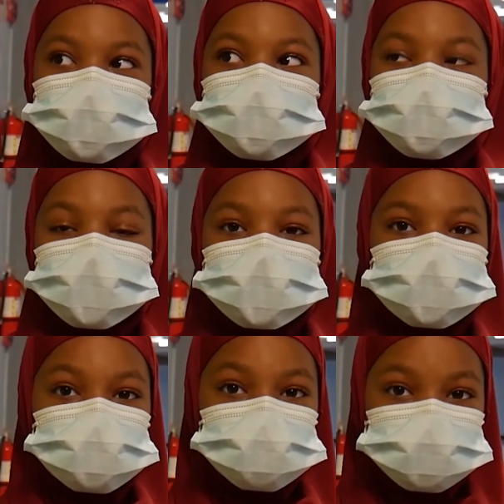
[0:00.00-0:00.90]
My
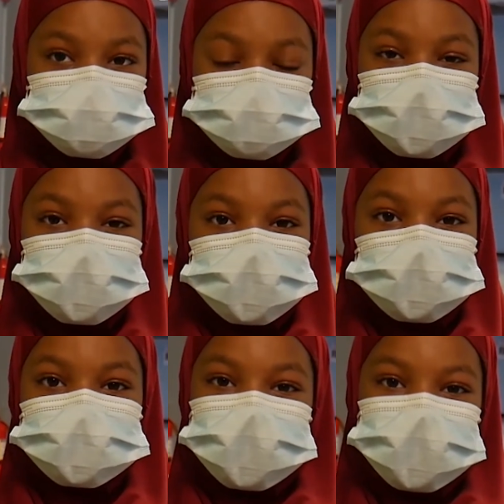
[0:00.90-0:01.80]
name is Sanai
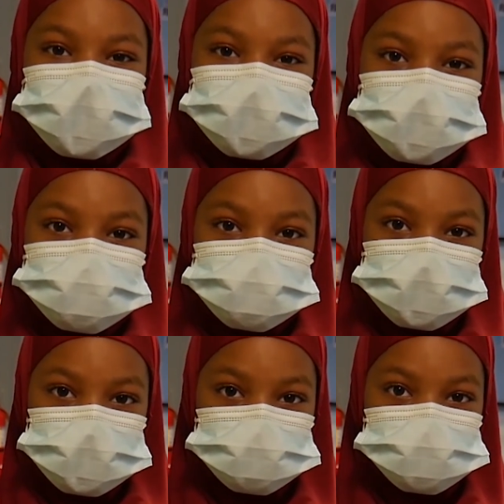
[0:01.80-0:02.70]
and I love
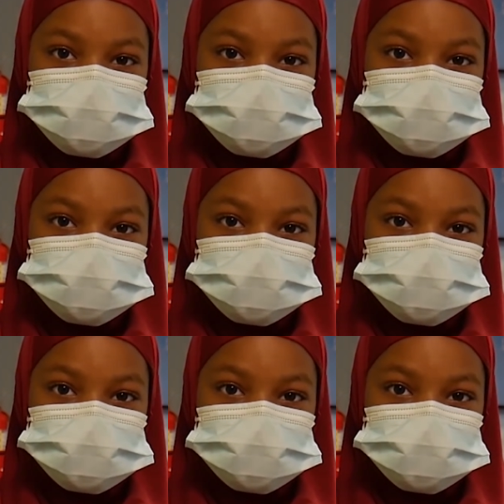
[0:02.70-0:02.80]
Mohammed